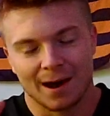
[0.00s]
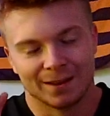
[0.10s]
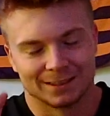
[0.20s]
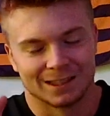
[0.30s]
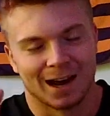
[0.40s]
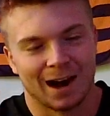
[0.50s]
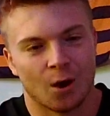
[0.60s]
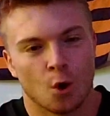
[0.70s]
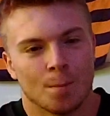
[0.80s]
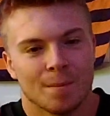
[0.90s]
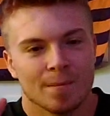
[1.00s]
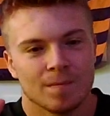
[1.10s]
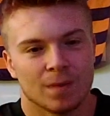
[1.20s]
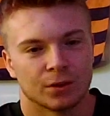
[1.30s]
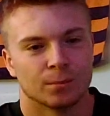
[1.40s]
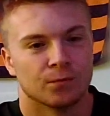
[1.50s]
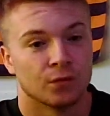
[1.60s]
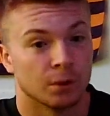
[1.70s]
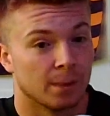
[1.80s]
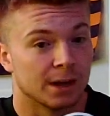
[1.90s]
Listen, I hope nothing
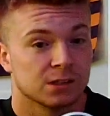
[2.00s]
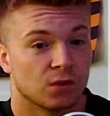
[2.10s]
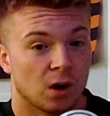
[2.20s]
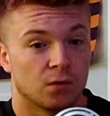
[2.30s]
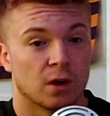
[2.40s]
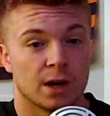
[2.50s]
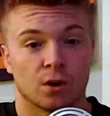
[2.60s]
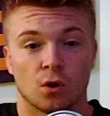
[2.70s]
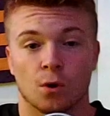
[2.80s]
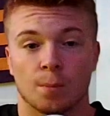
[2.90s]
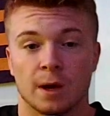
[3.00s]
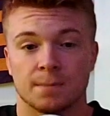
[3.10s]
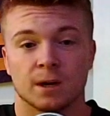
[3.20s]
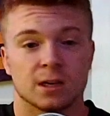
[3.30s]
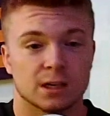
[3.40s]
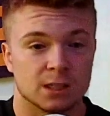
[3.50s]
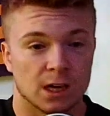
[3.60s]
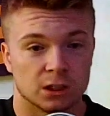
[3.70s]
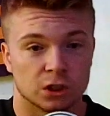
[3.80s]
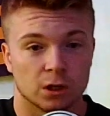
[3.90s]
for the best for Elflein. I don't hope anybody gets
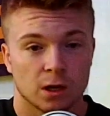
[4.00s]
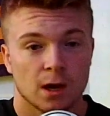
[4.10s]
injured.